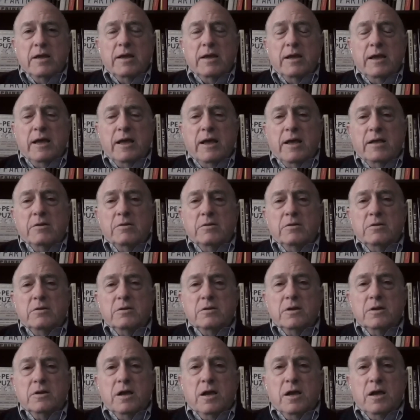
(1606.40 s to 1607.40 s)
and
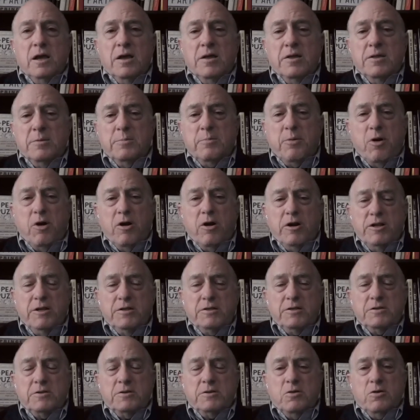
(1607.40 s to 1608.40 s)
the
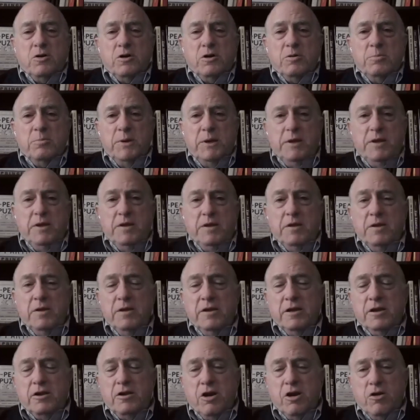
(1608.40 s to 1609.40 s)
parties ought to be
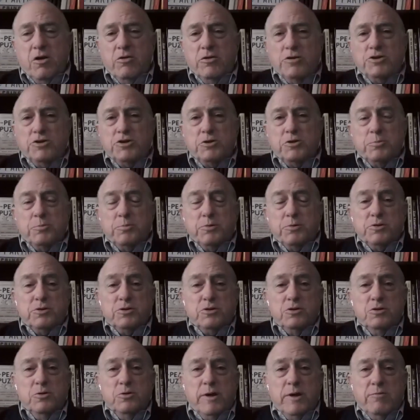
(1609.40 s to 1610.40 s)
encouraged to
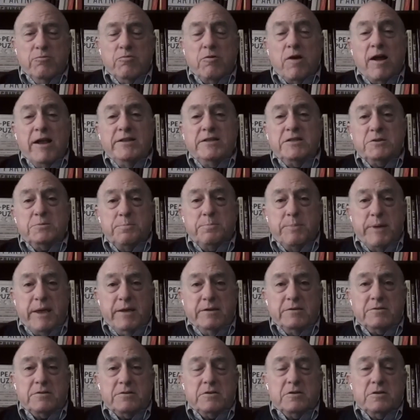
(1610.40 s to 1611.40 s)
pursue a
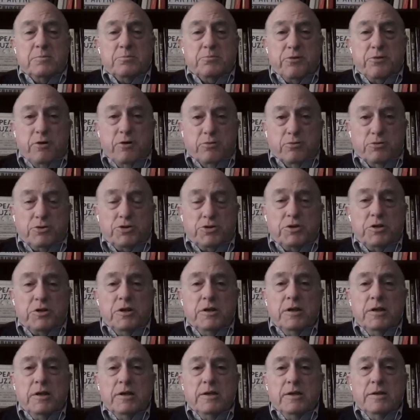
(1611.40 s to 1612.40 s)
rights-based approach,
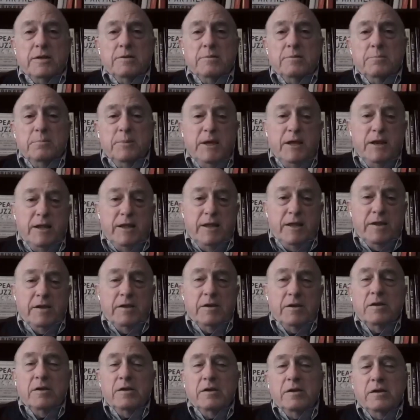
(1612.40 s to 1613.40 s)

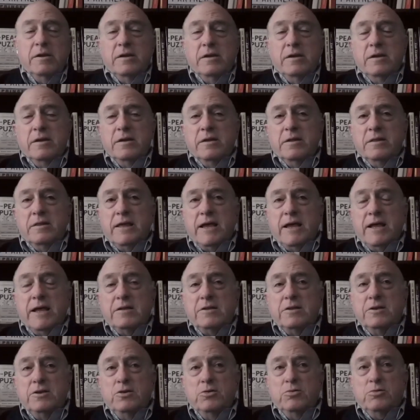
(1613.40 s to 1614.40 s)
meaning
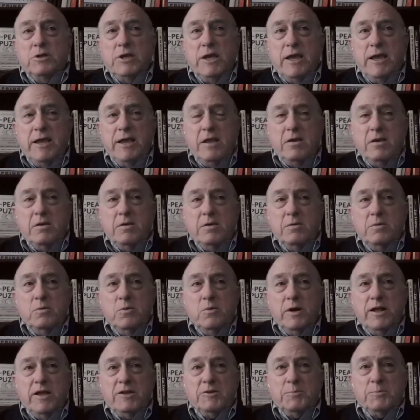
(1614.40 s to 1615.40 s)
that you take
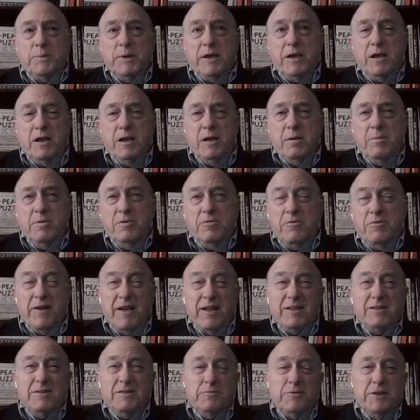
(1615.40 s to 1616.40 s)
what has become
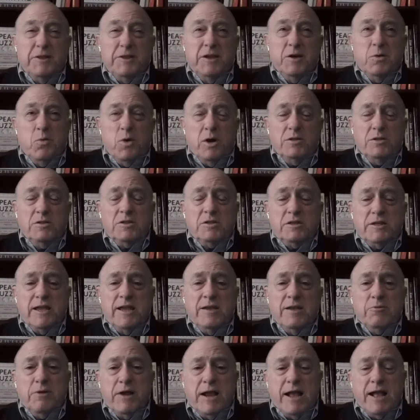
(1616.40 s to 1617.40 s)
effectively a
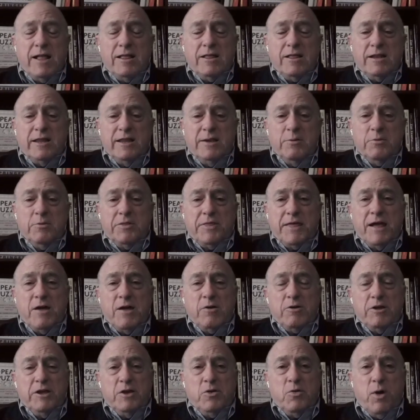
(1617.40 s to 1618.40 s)
one-state reality
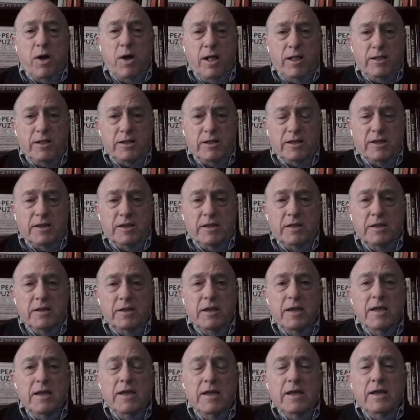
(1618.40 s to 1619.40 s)
without equality
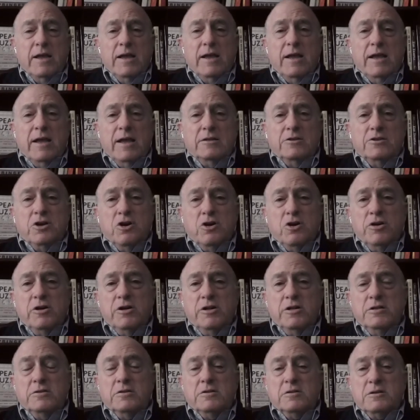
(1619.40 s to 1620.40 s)
and turn
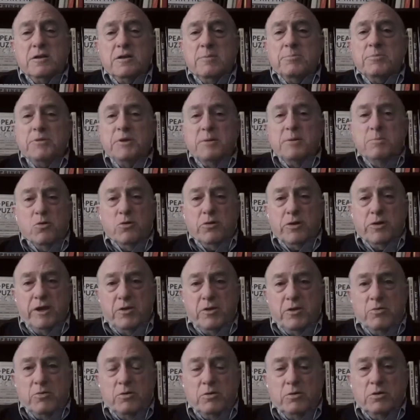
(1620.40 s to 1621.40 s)
it into something more
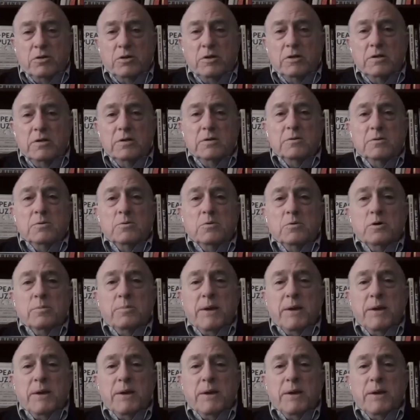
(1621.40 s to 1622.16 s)
equal, where